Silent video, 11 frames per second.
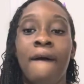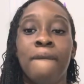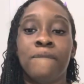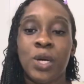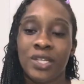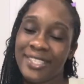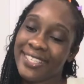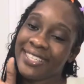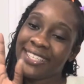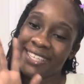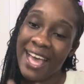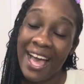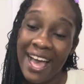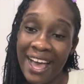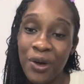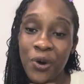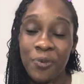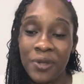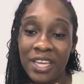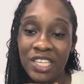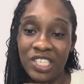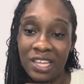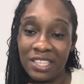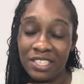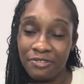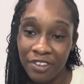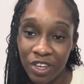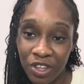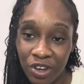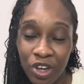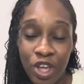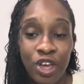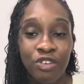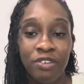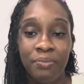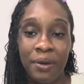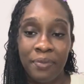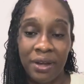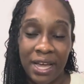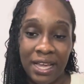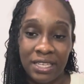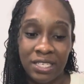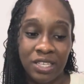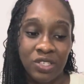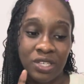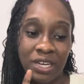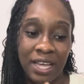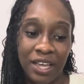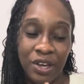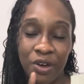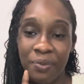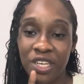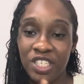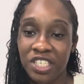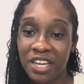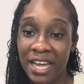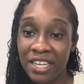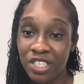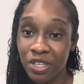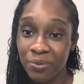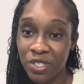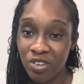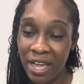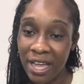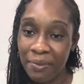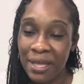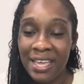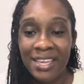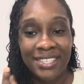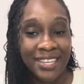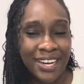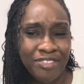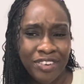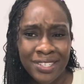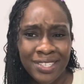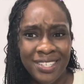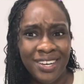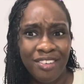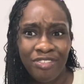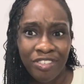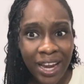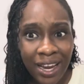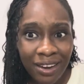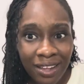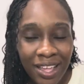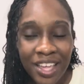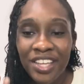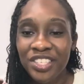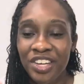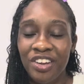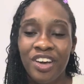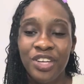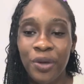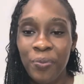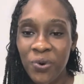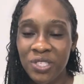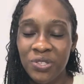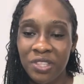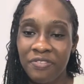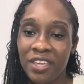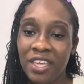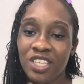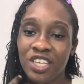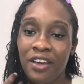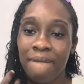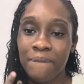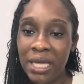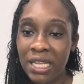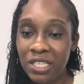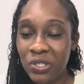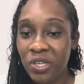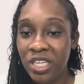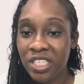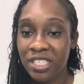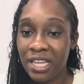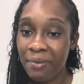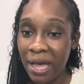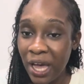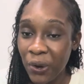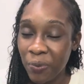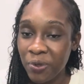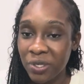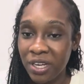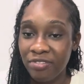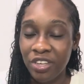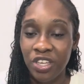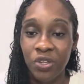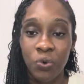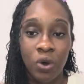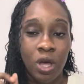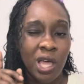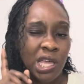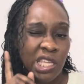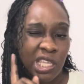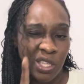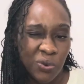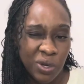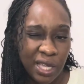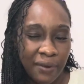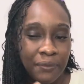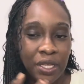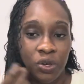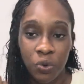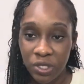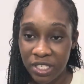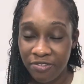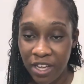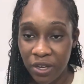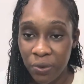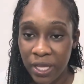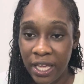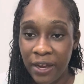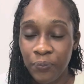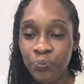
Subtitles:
But I hope you enjoyed this video. Remember, guys, to like, comment, share, and subscribe. Tell a friend to tell a friend. Turn on your post notification bell so each time I upload a video, you can be notified, okay?